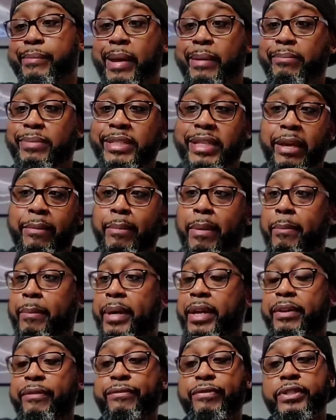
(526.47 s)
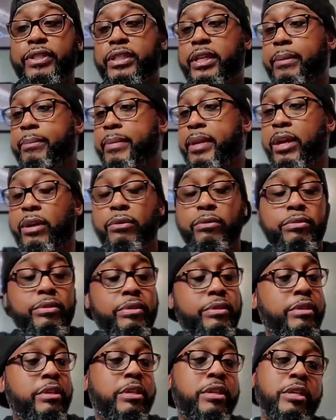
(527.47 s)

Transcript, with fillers: I'm saving my money for something else.